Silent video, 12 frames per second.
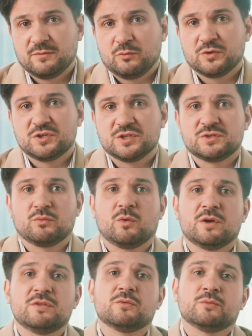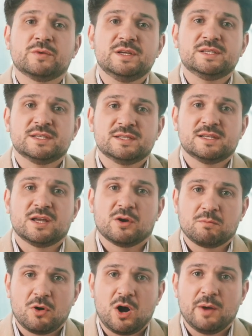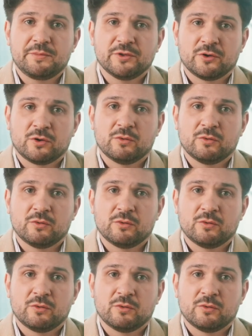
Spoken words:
which is one of the reasons they are popular